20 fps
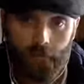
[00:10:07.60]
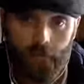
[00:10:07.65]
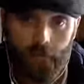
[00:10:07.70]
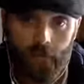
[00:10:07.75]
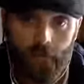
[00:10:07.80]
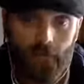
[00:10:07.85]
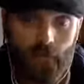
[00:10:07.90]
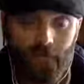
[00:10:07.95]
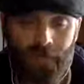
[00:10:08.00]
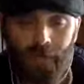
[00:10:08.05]

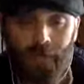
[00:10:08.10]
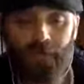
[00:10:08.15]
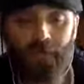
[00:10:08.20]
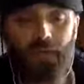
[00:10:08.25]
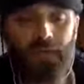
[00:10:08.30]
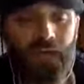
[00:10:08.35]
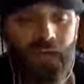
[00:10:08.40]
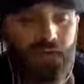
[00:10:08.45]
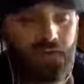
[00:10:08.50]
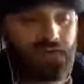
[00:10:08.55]
So Mammy
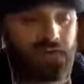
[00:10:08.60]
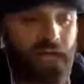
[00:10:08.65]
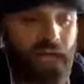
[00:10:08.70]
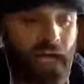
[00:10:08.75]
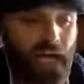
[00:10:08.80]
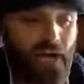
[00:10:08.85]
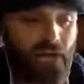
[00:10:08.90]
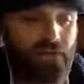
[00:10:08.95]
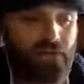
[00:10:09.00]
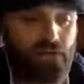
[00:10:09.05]
would have to
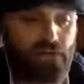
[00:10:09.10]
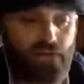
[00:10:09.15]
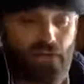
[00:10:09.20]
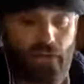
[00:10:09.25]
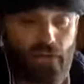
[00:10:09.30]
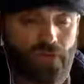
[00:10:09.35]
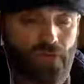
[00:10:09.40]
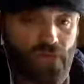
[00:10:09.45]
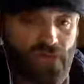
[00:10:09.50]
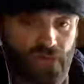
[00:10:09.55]
have
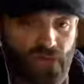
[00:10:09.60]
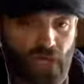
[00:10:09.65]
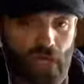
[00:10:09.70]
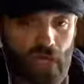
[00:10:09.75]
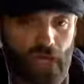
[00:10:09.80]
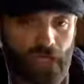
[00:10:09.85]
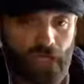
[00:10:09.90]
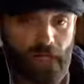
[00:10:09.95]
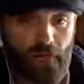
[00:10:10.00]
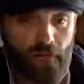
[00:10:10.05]
some
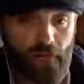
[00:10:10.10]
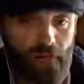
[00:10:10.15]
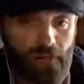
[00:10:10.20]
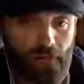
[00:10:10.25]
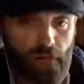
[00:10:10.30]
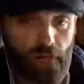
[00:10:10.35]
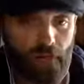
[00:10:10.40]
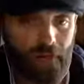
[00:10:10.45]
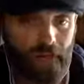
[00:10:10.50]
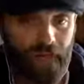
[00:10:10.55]
solid,
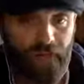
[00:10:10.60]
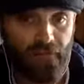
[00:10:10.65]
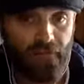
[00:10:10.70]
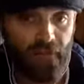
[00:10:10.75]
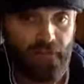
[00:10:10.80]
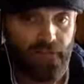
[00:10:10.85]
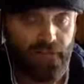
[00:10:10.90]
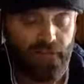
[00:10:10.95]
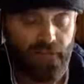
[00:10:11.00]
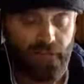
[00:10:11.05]
irrefutable
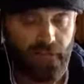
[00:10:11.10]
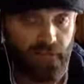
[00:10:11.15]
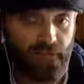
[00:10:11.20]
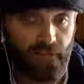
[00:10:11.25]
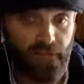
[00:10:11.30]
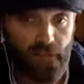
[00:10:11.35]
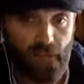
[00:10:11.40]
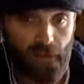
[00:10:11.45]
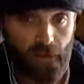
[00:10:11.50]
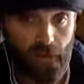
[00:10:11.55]
evidence that
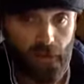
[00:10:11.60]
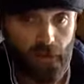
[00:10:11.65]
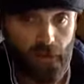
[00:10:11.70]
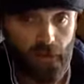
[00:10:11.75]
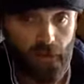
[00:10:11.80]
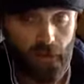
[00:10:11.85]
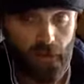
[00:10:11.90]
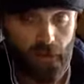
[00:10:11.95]
this occurred.